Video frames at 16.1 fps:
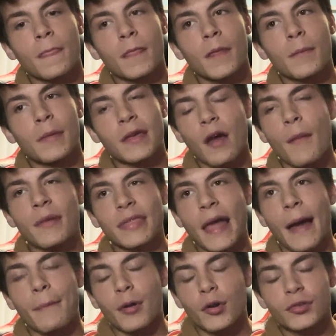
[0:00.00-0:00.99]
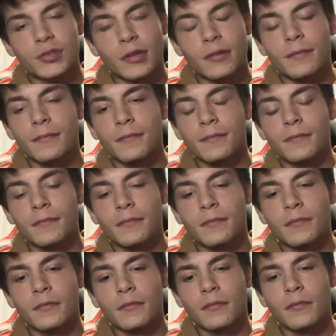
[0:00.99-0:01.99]
becoming that person,
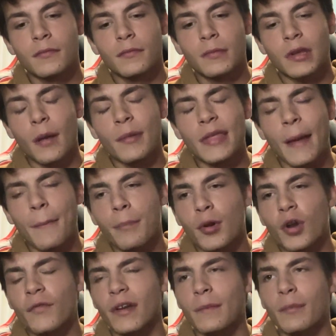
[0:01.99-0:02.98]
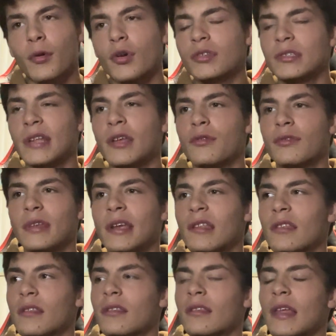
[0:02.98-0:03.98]
becoming that perfect person that
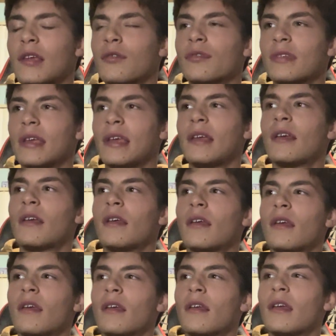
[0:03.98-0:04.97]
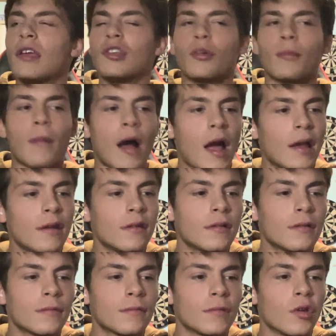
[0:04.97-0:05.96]
you see in your mind,
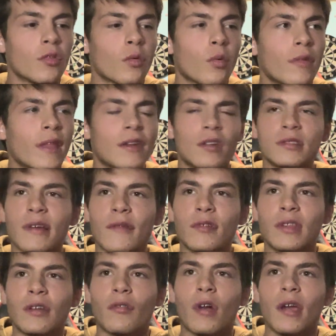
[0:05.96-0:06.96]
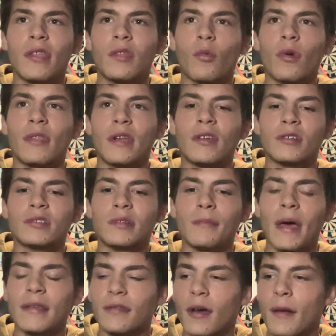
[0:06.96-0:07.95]
the one that does everything right, the one that doesn't
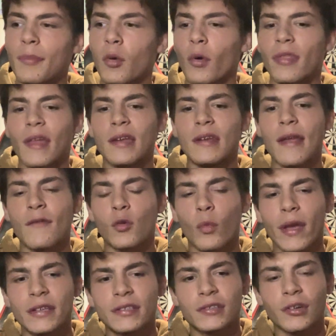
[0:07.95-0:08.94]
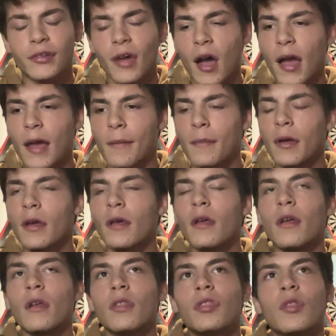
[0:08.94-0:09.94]
mess up, the one that never wastes their time,
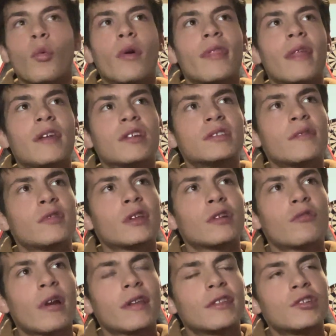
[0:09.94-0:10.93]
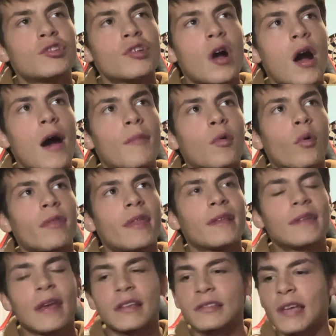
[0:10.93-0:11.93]
the one that does everything right at the job, the one
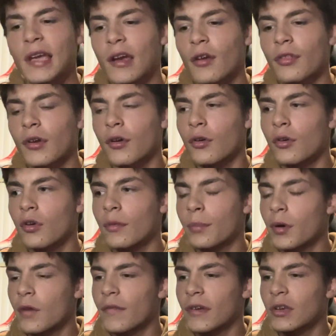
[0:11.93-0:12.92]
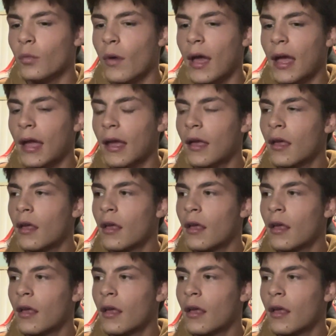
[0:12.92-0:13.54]
that takes care of the girl the perfect way,